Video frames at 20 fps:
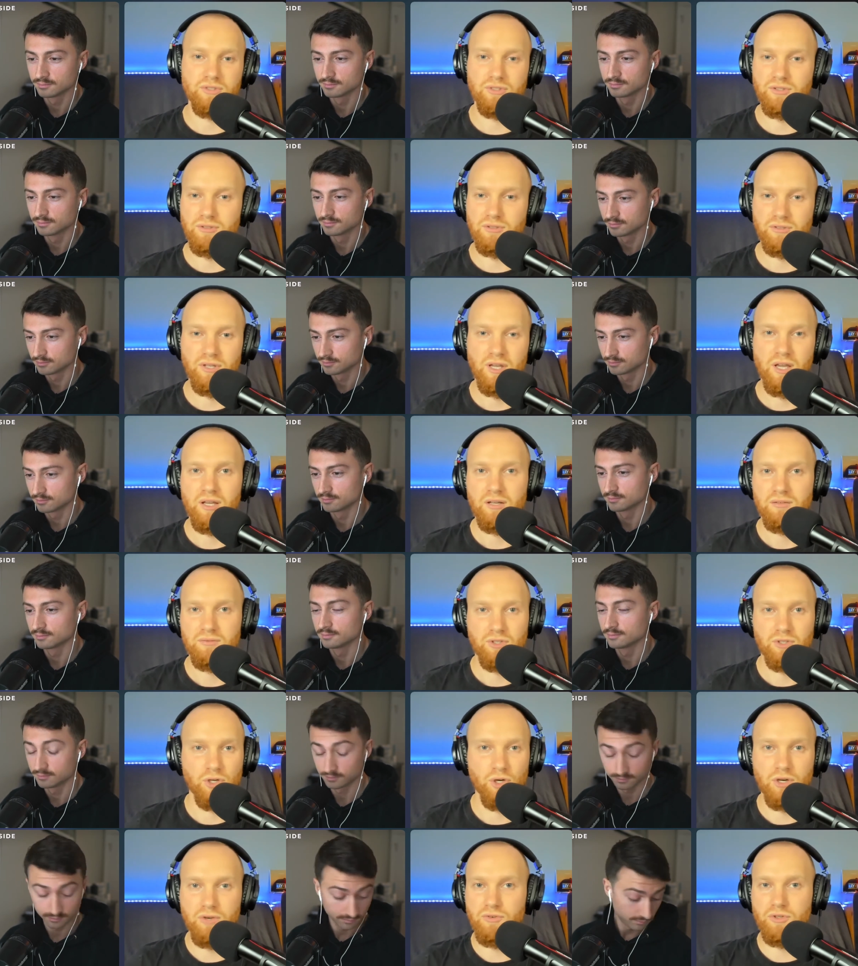Speaker 1: to
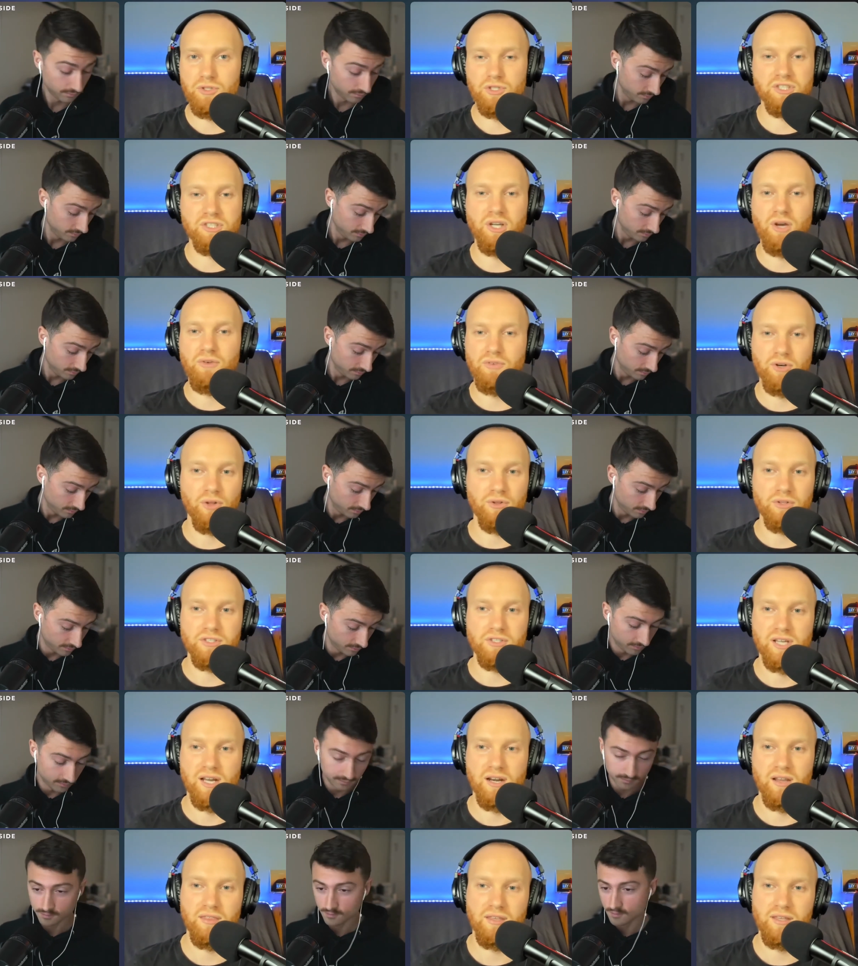cook for yourself and all these
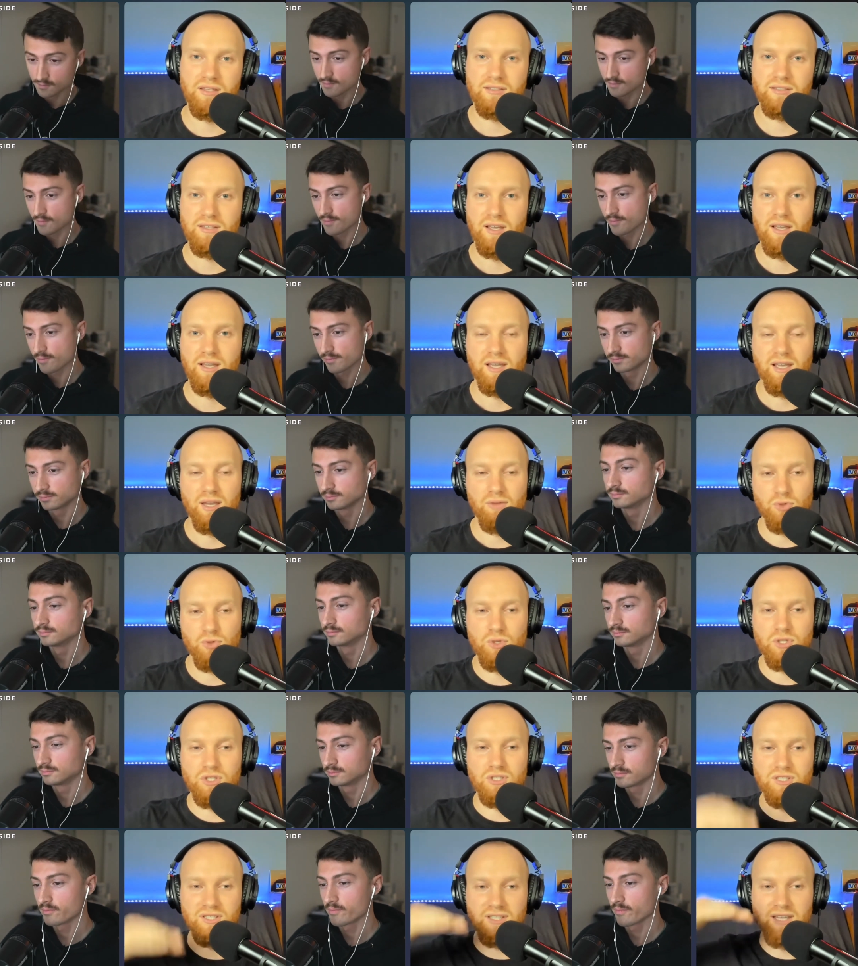kind of things. If you
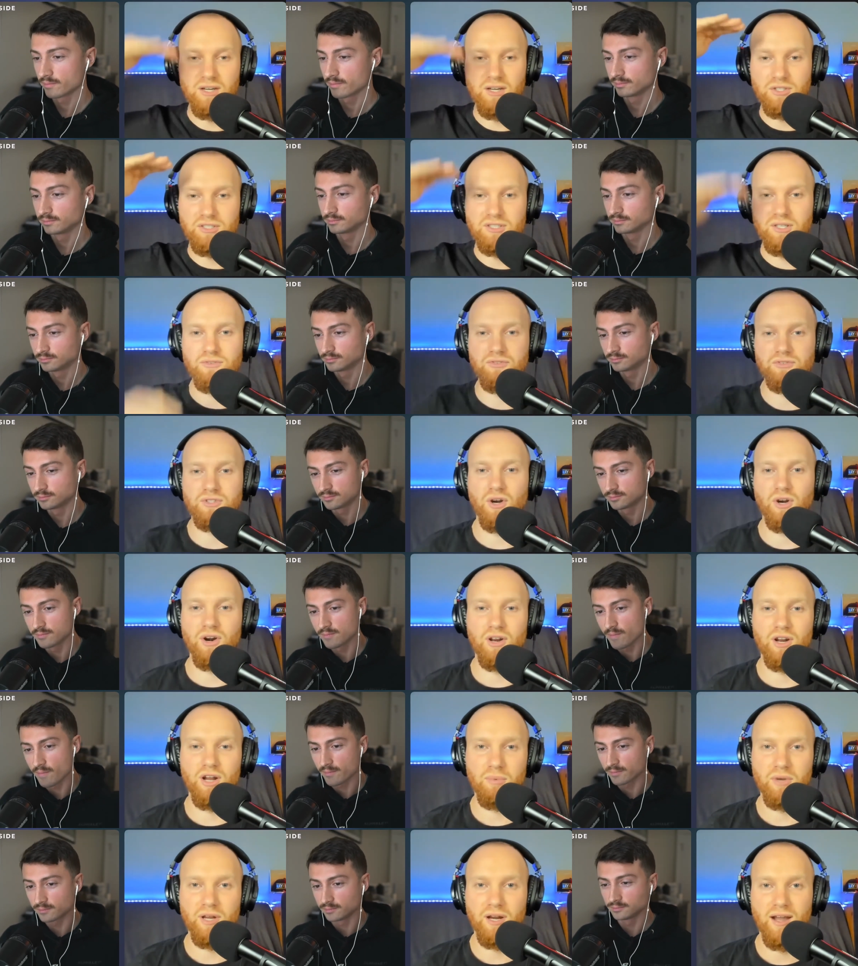can get yourself
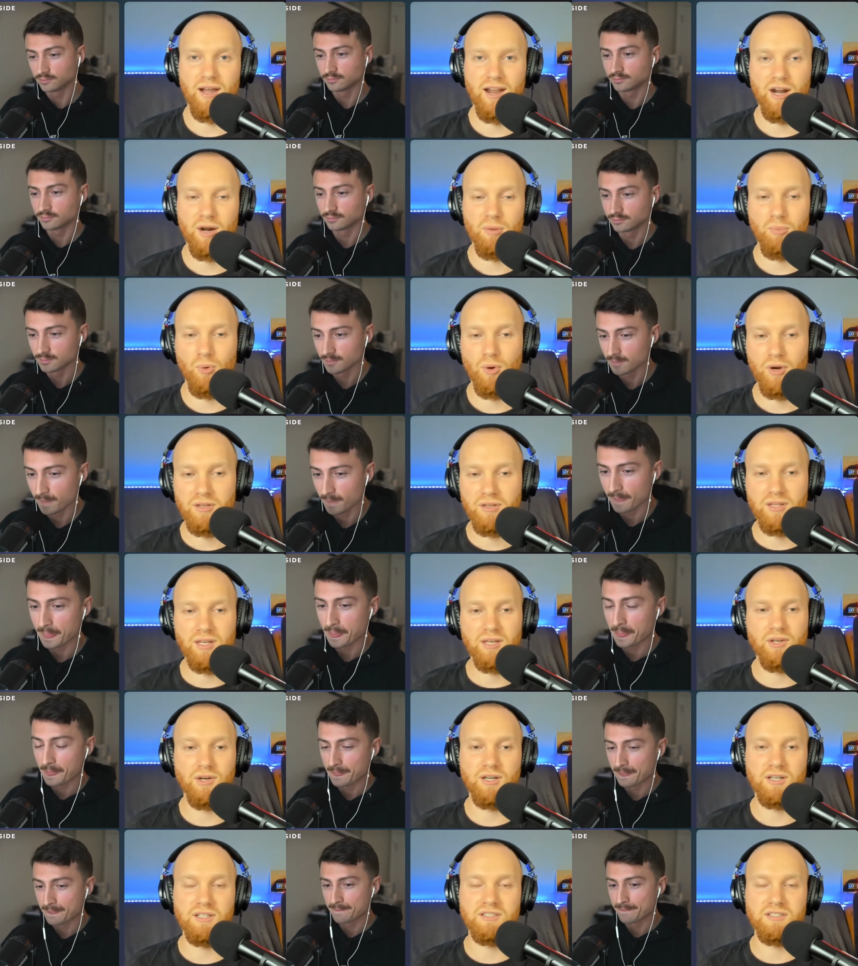started up at a higher point, then
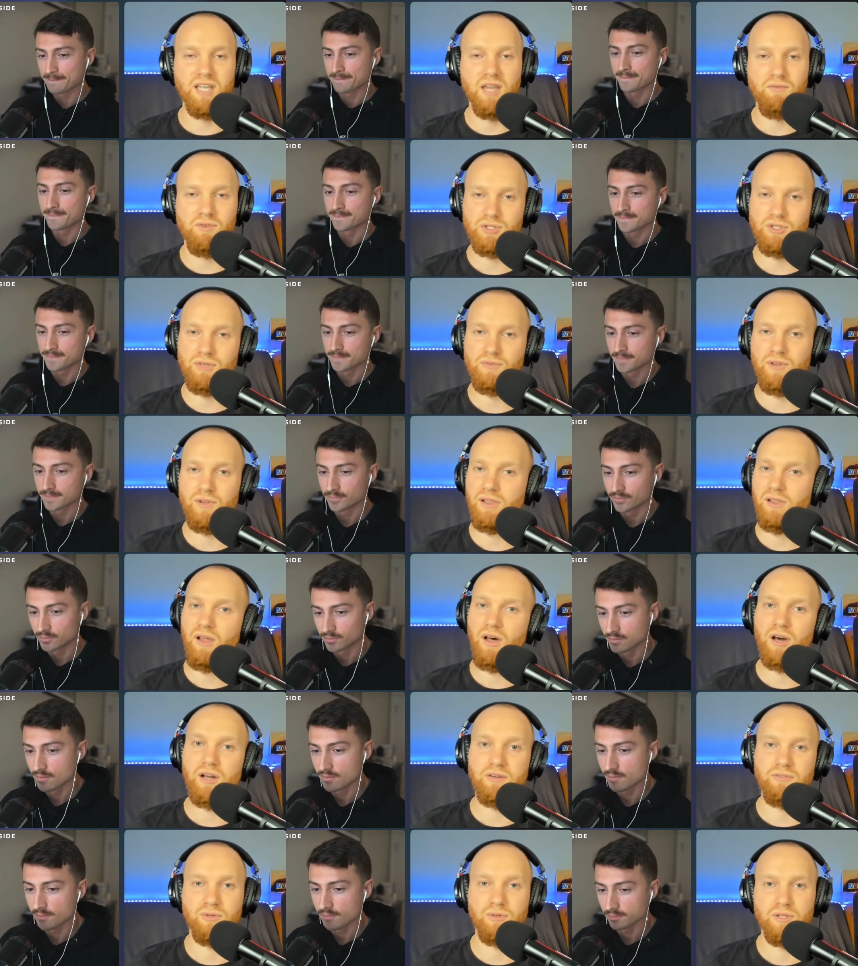you're going to save yourself a
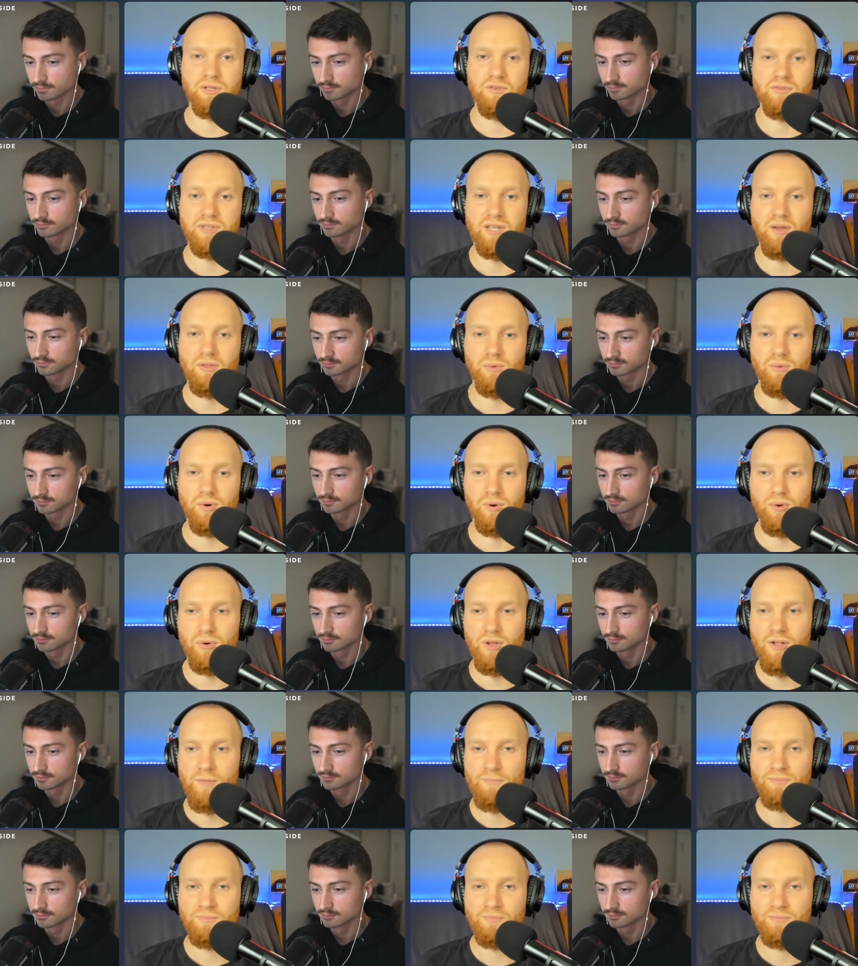lot of grief down the road.